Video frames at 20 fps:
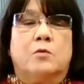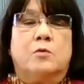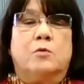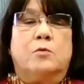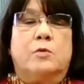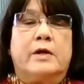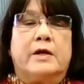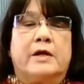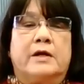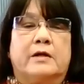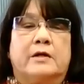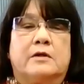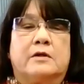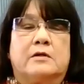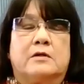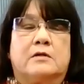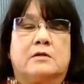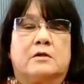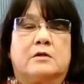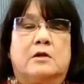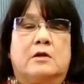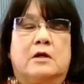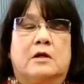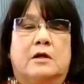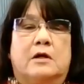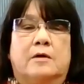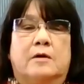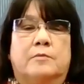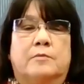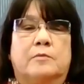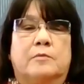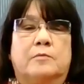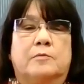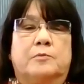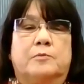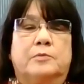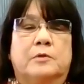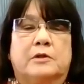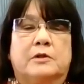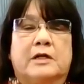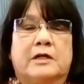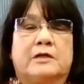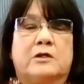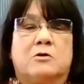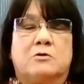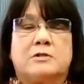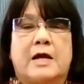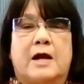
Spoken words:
we get those